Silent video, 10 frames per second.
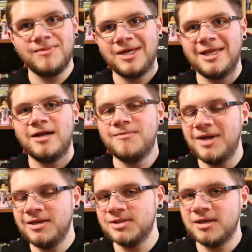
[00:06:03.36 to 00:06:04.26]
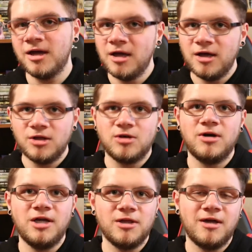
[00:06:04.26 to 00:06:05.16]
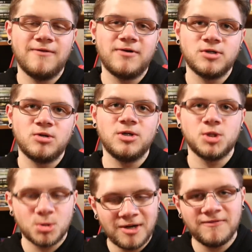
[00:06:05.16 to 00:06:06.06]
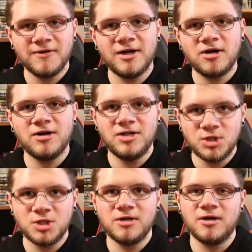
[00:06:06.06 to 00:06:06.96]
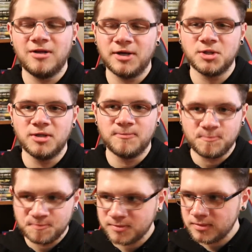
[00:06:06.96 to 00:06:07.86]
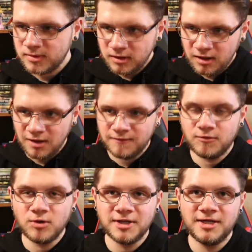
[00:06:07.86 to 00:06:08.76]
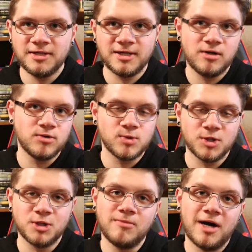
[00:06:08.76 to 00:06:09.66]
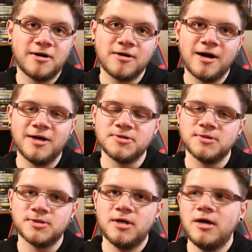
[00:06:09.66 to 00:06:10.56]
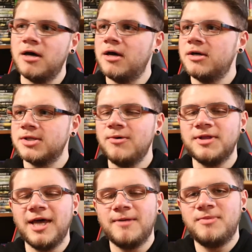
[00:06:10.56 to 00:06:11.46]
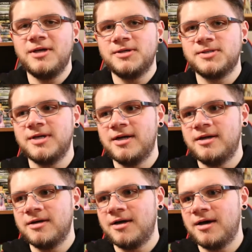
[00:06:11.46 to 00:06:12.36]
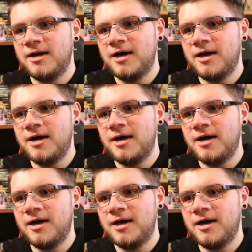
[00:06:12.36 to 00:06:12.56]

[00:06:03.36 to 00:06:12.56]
They made that amazing 30th anniversary Street Fighter Edition collection for the Nintendo Switch and modern consoles. So with that being said,